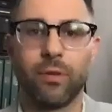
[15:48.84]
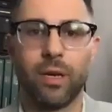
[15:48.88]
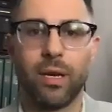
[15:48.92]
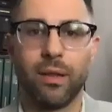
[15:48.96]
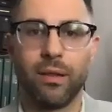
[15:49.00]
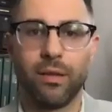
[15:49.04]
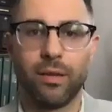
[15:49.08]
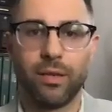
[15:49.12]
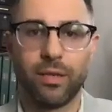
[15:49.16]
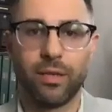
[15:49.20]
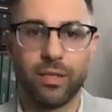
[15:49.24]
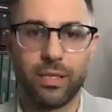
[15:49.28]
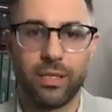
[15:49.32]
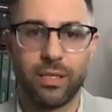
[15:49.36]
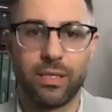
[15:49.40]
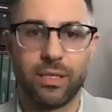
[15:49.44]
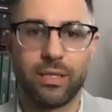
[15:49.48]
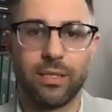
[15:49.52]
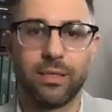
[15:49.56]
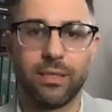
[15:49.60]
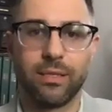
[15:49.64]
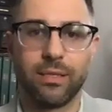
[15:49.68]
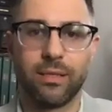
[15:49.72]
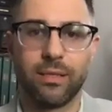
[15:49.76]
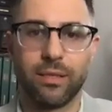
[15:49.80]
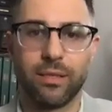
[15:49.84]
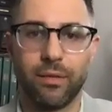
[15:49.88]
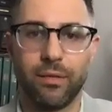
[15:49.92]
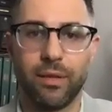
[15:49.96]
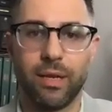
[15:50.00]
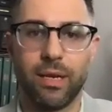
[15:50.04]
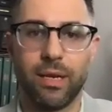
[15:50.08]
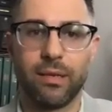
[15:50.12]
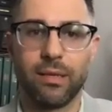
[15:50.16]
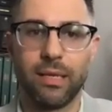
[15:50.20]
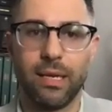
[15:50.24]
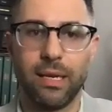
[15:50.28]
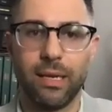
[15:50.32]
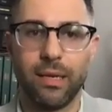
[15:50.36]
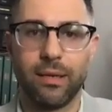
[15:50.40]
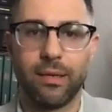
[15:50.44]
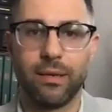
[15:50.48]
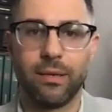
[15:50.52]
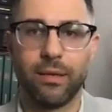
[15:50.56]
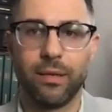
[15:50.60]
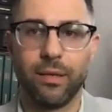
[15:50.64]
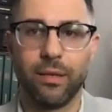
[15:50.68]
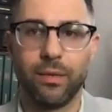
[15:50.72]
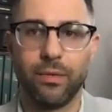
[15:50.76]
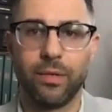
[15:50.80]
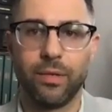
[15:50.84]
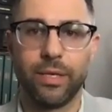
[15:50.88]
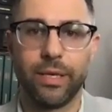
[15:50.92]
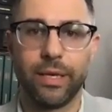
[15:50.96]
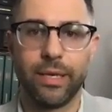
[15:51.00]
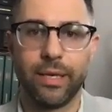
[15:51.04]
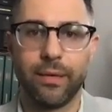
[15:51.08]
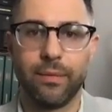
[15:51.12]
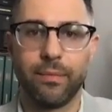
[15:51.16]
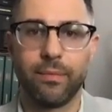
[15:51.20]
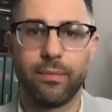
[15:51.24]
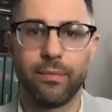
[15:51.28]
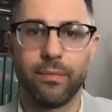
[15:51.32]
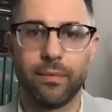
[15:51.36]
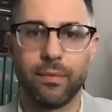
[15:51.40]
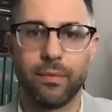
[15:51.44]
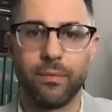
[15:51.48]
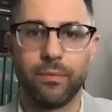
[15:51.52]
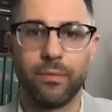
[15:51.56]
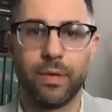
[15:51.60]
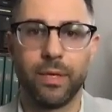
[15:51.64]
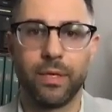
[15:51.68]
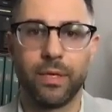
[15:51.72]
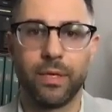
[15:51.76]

others, so they're taking a huge hit, which